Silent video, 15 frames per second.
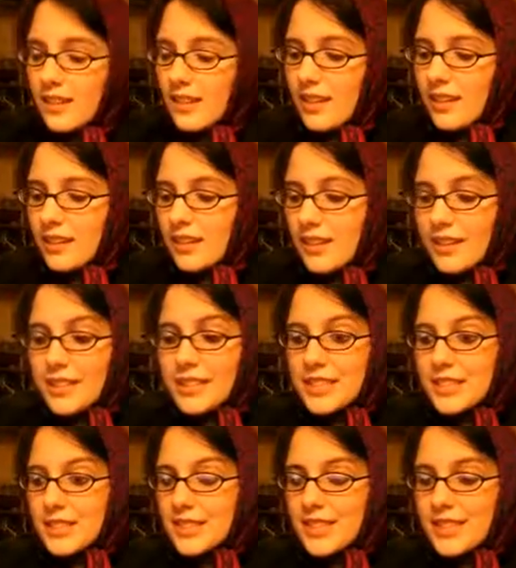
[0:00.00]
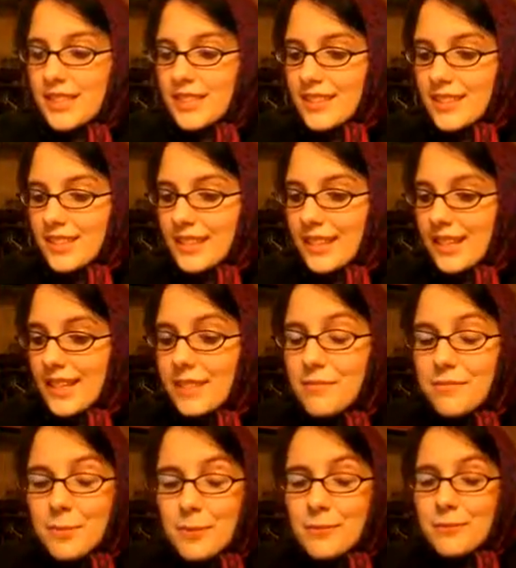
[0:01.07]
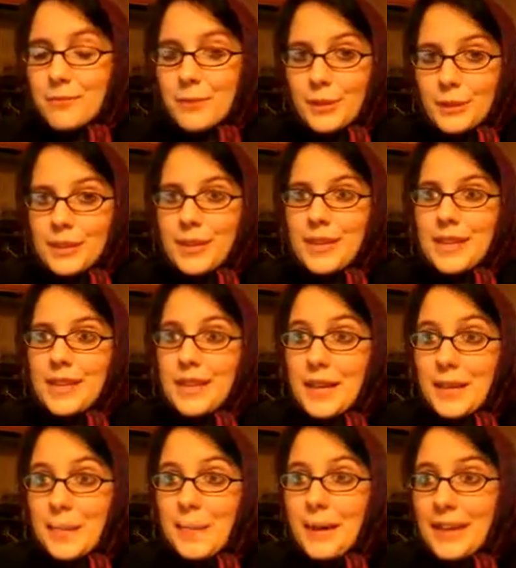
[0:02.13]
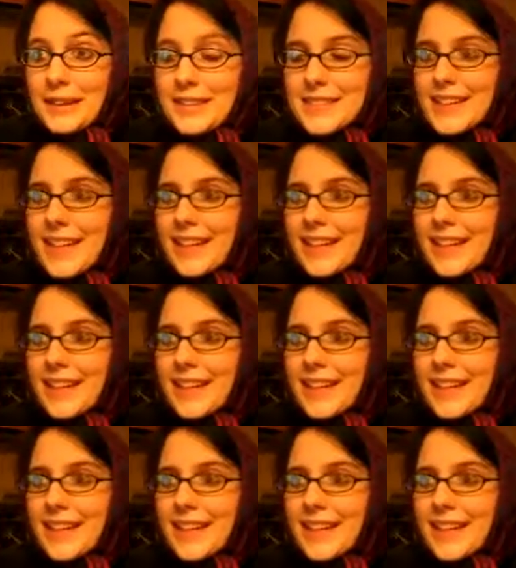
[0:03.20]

And I've been really amazed.